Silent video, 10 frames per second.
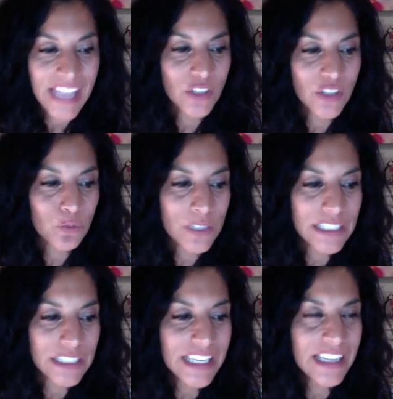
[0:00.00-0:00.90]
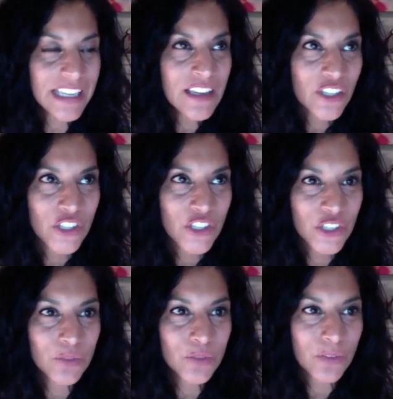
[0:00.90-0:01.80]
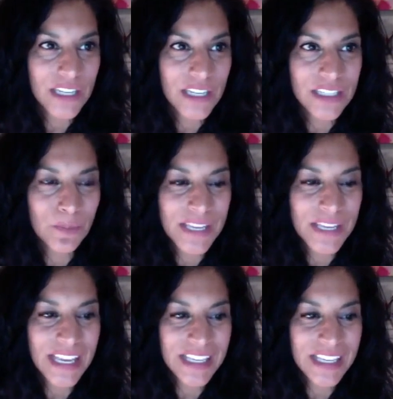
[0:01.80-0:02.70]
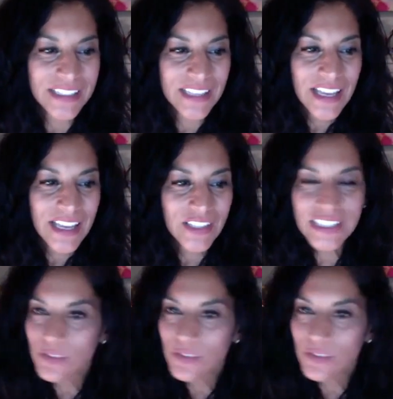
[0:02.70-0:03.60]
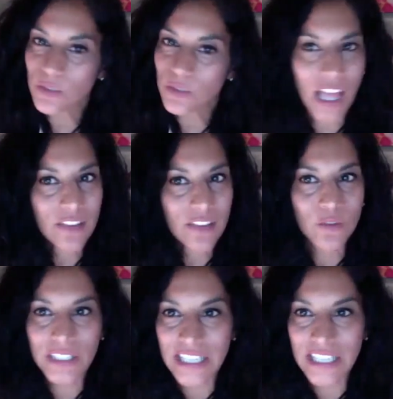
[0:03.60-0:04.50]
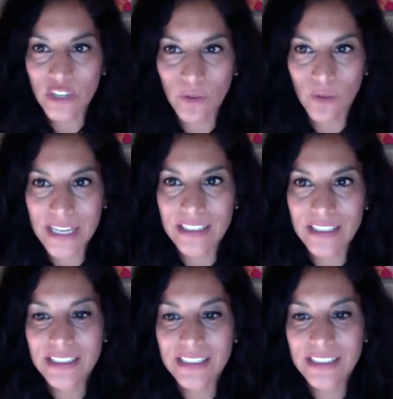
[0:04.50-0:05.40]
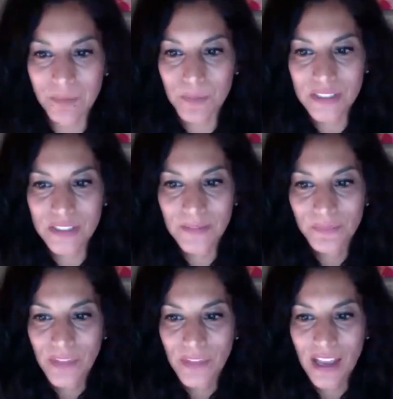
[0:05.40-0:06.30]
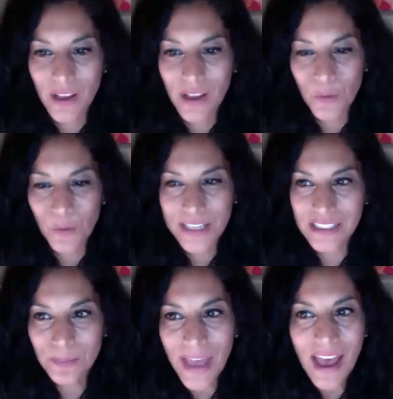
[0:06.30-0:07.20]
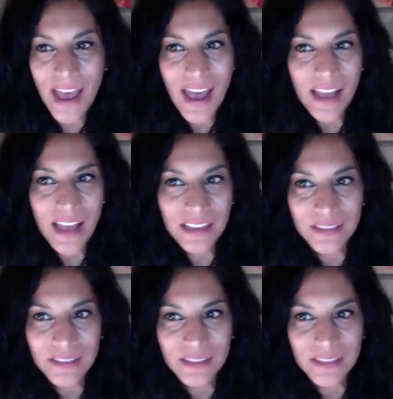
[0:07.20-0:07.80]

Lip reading: a really good read because it just gives you a lot of really great tips. Wendy's back.